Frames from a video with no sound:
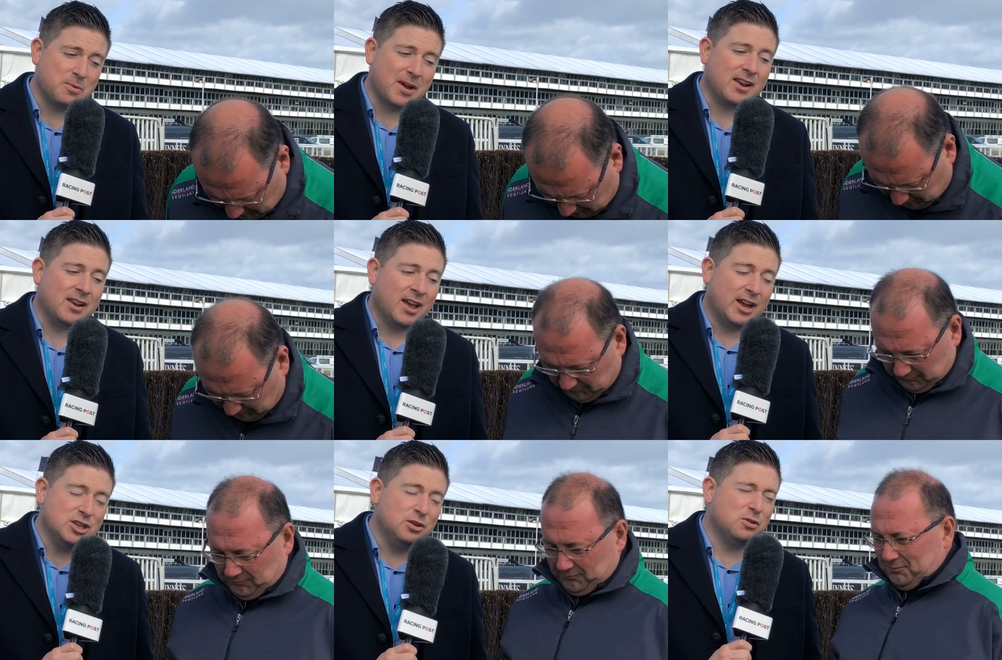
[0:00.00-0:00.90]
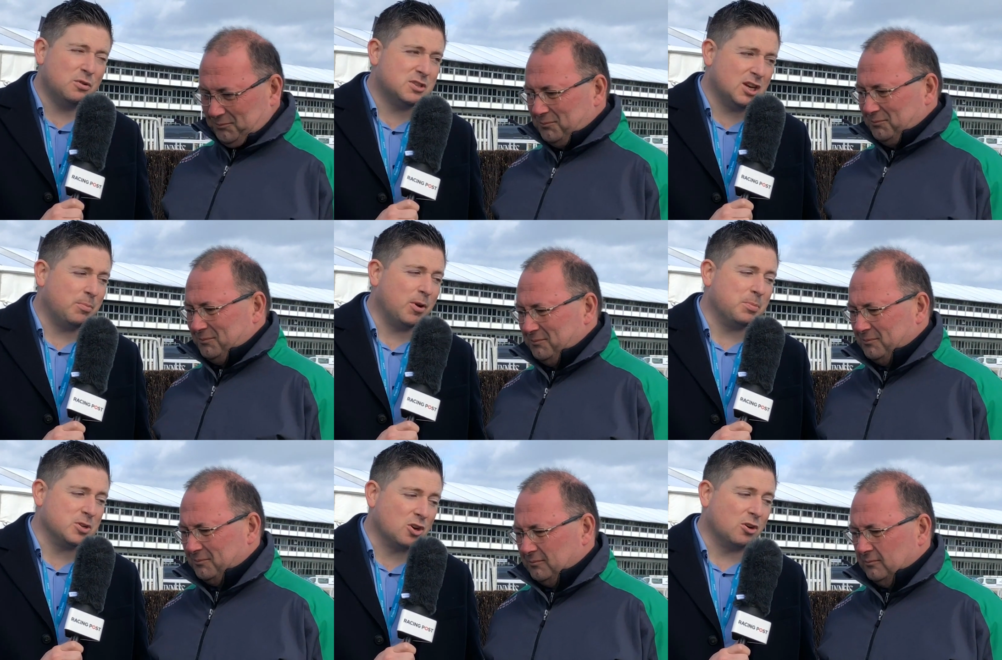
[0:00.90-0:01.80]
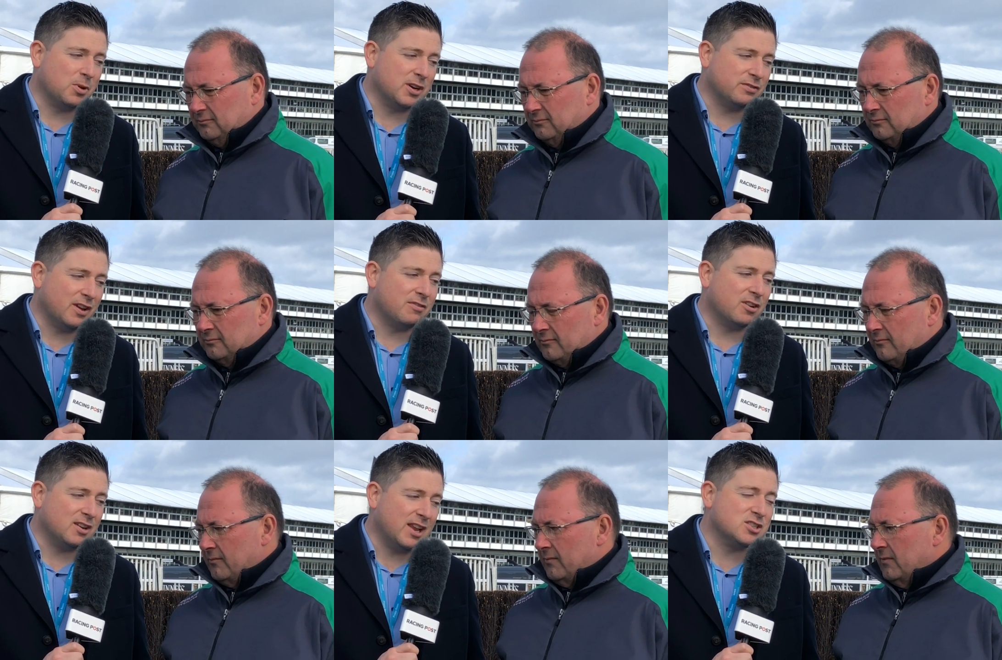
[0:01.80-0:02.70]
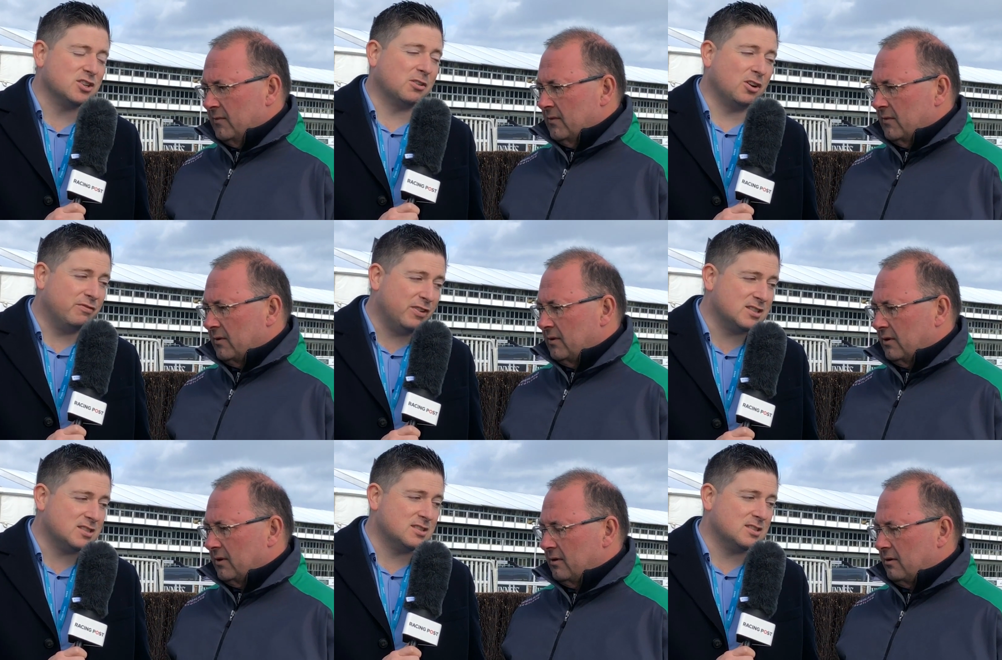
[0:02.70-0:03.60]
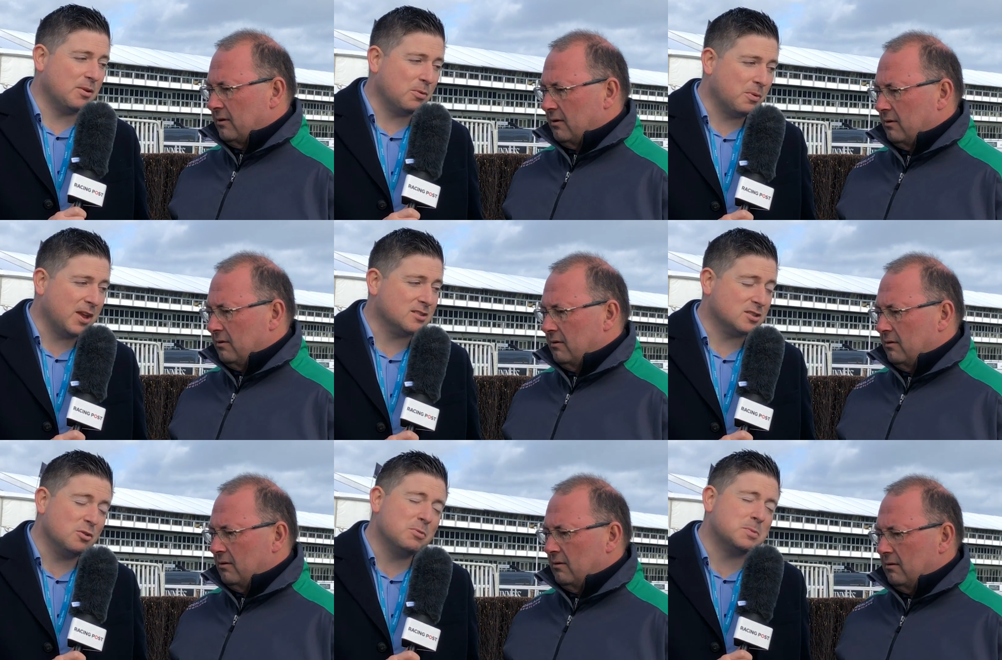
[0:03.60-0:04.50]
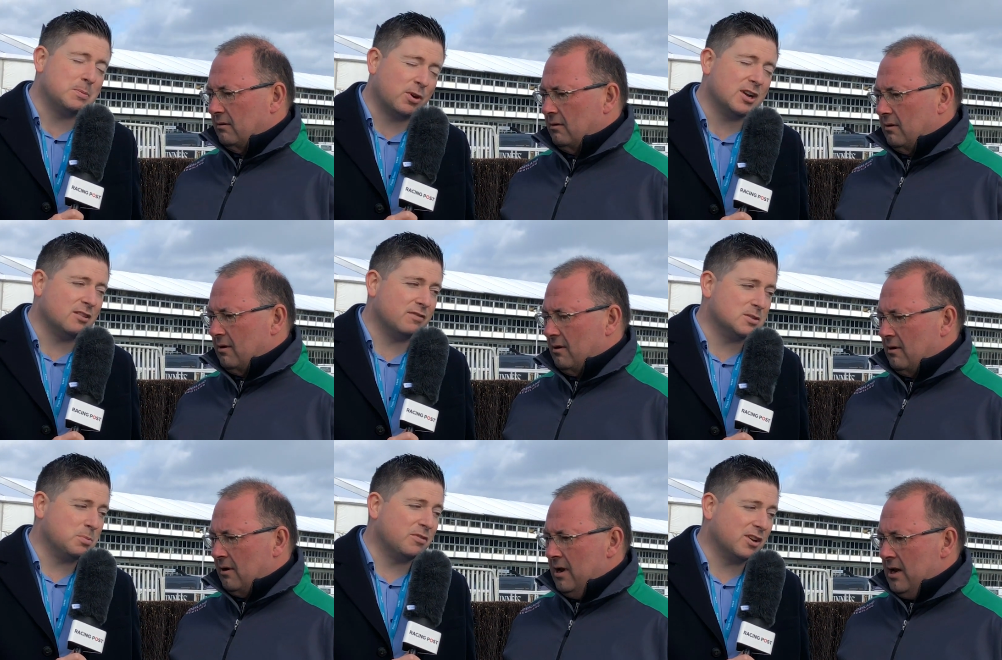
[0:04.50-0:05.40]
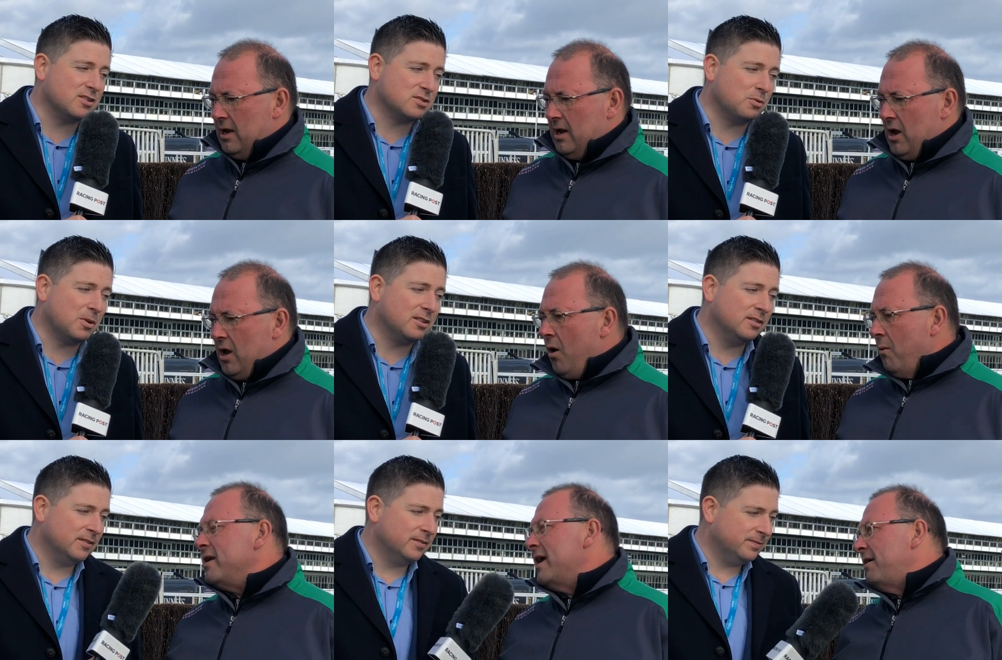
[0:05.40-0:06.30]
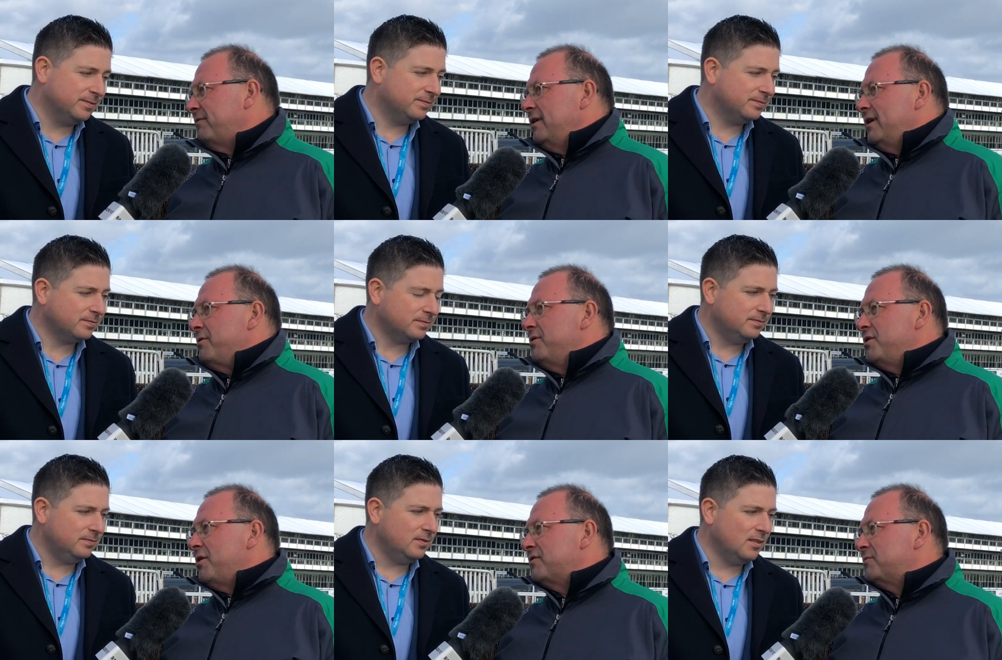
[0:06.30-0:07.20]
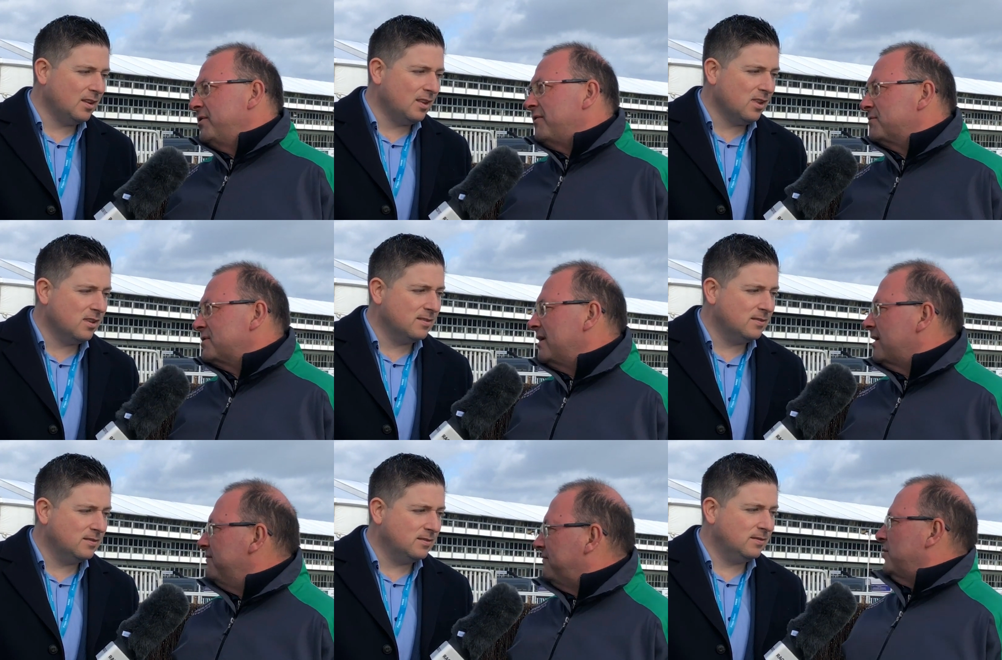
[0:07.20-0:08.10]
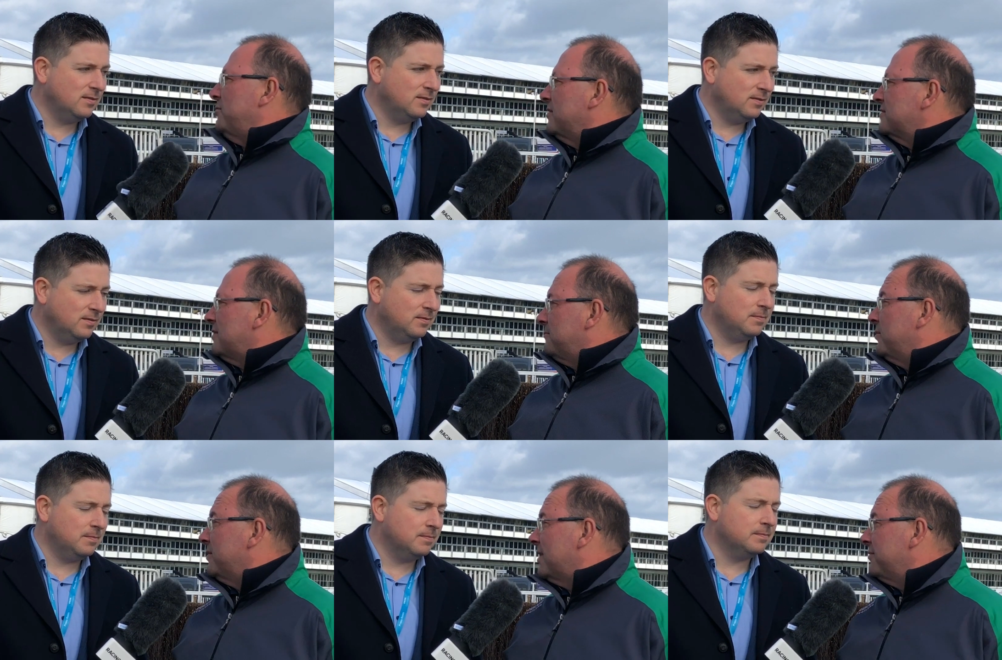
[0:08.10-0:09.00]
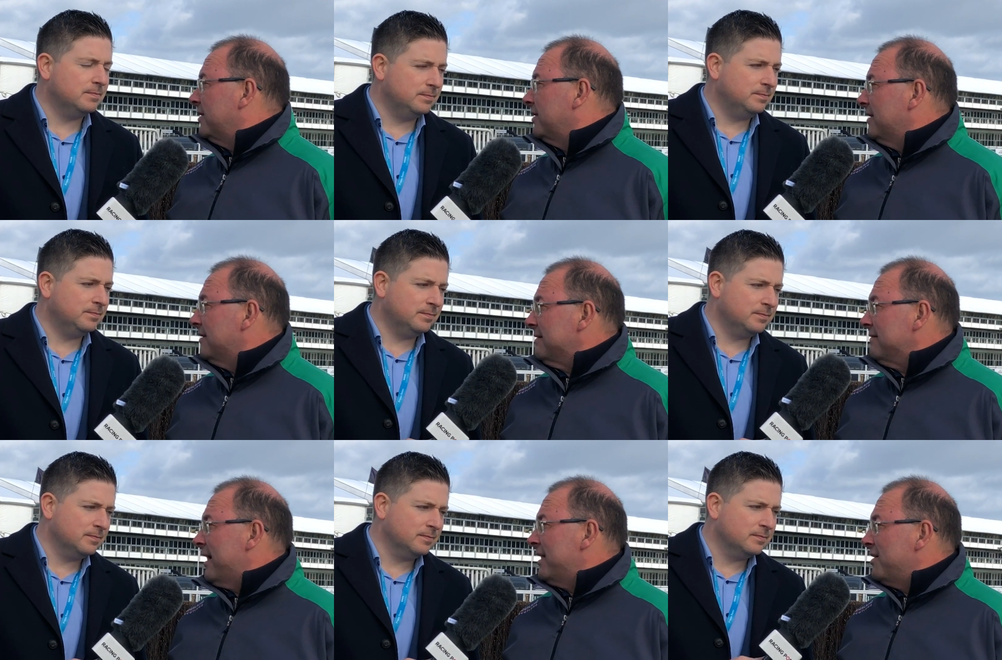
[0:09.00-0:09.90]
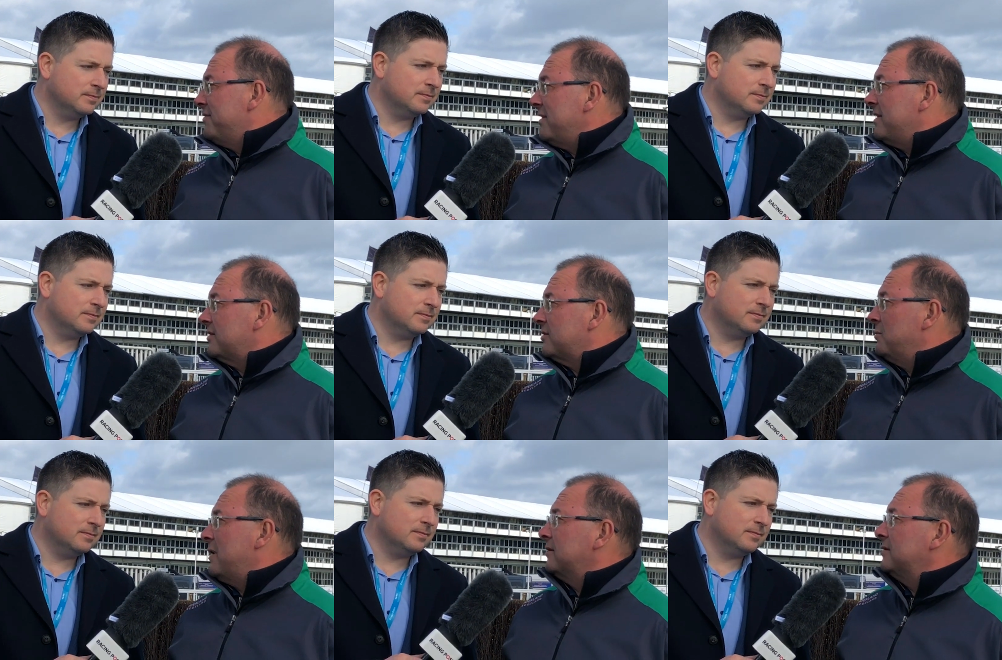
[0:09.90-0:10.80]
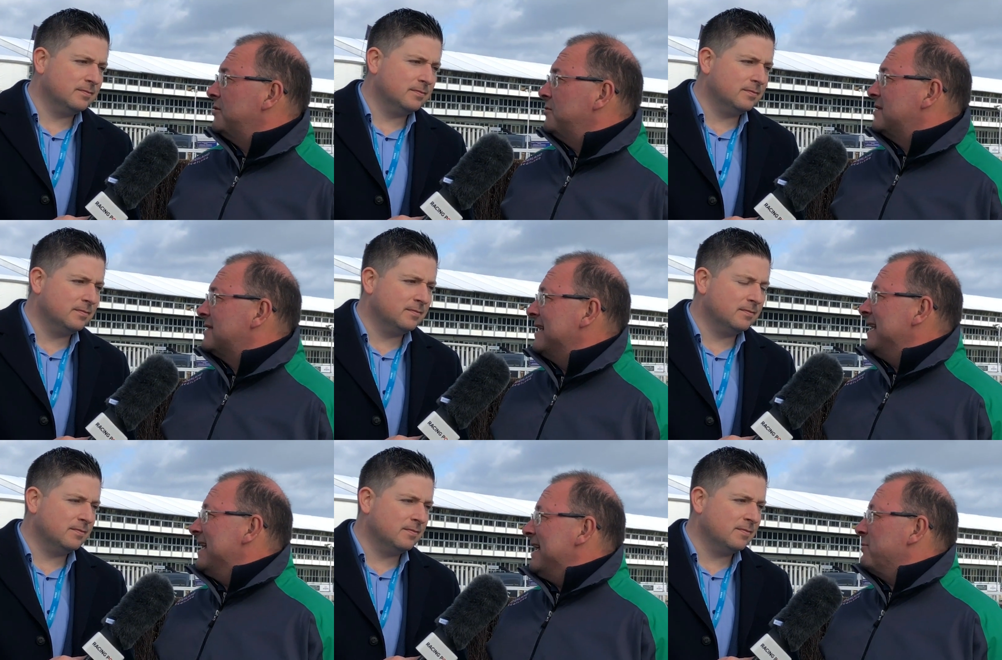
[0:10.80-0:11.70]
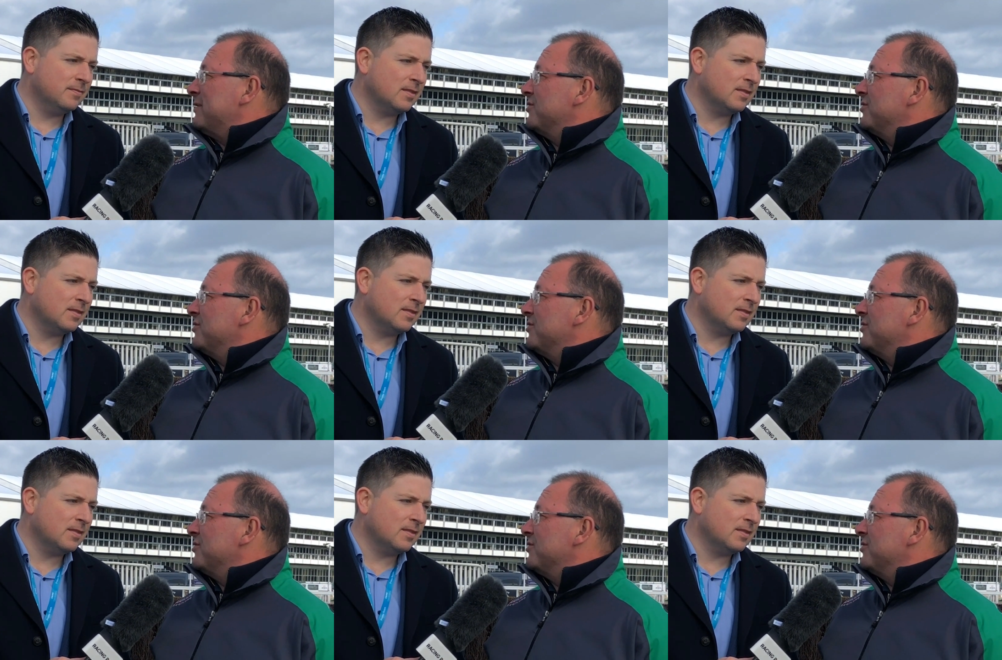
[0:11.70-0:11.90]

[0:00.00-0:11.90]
Speaker 1: well. And you don't tip up a short price favourite unless you're convinced they will win. So you must be pretty convinced Buveur D'Air is going to win.
Speaker 2: Well, you have to, you know, you, you, have to, you have to take a view at some point, don't you? Uh, and I think the one who is, who has